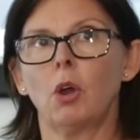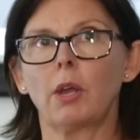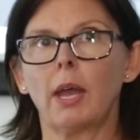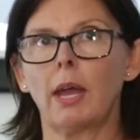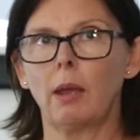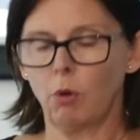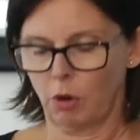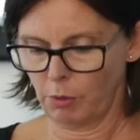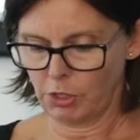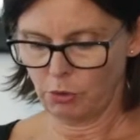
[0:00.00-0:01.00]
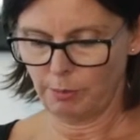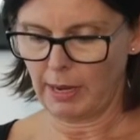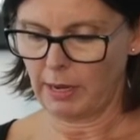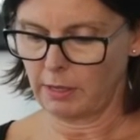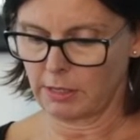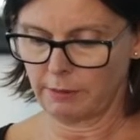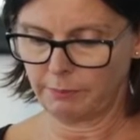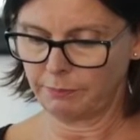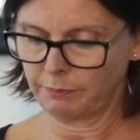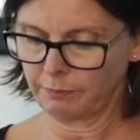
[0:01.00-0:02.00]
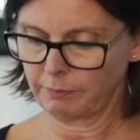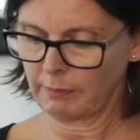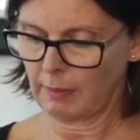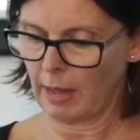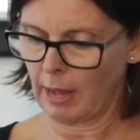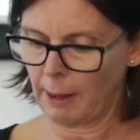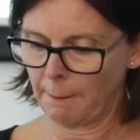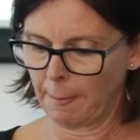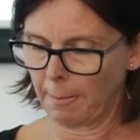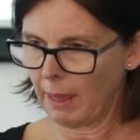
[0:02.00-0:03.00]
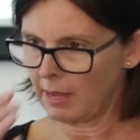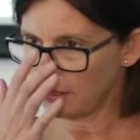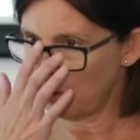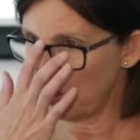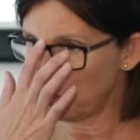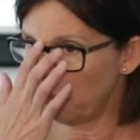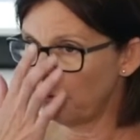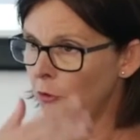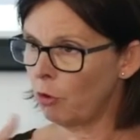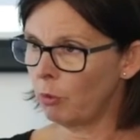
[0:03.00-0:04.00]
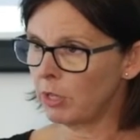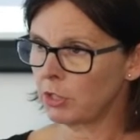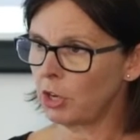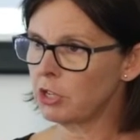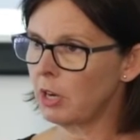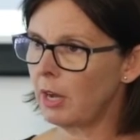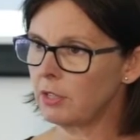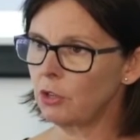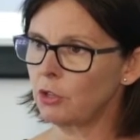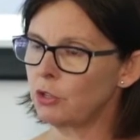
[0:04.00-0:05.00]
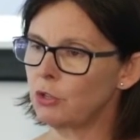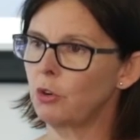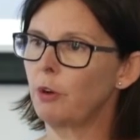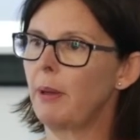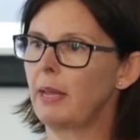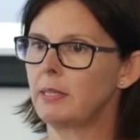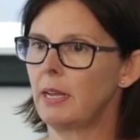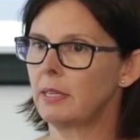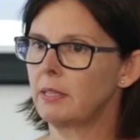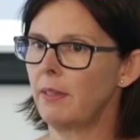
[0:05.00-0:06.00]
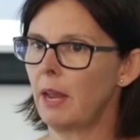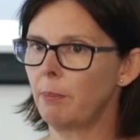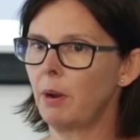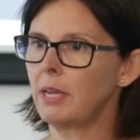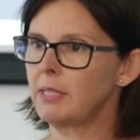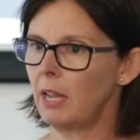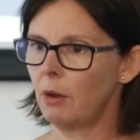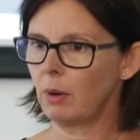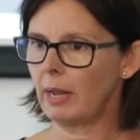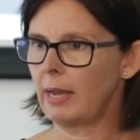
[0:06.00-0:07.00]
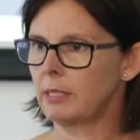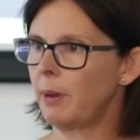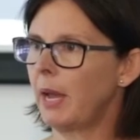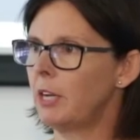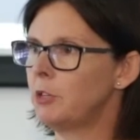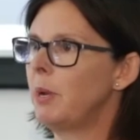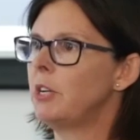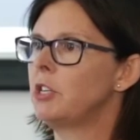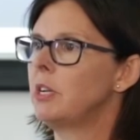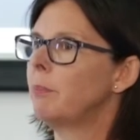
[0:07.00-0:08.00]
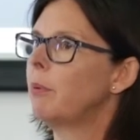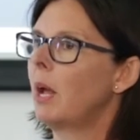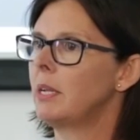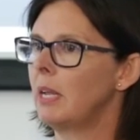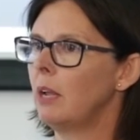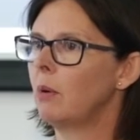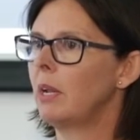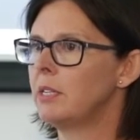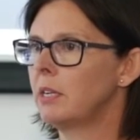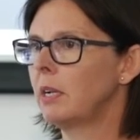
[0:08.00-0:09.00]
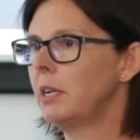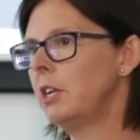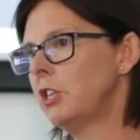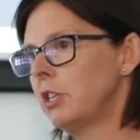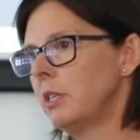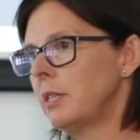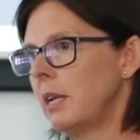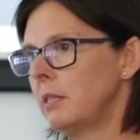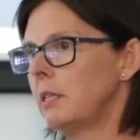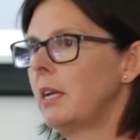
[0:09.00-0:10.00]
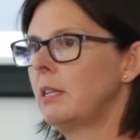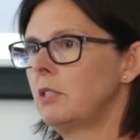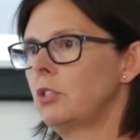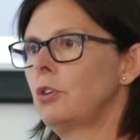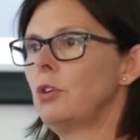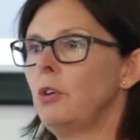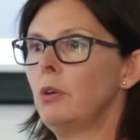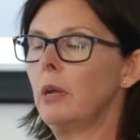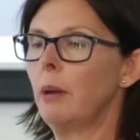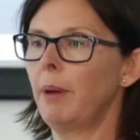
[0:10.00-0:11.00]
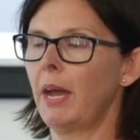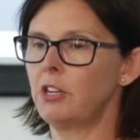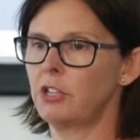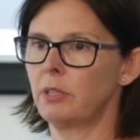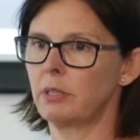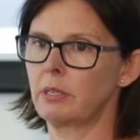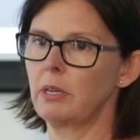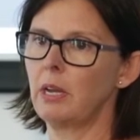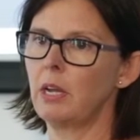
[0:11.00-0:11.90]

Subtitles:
Okay, what can we do about it? As I mentioned before, we're socialised not to talk about sex, and that applies equally, as Paige mentioned, it applies equally to clinicians as it does to patients.